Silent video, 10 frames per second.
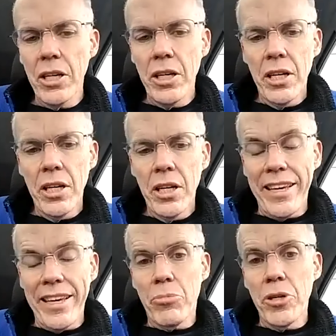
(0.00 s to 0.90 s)
They
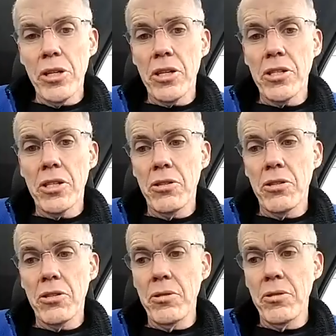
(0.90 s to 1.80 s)
can't breathe because it's too
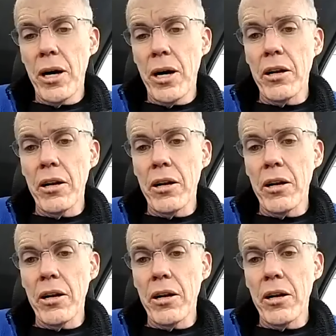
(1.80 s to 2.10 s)
damn hot.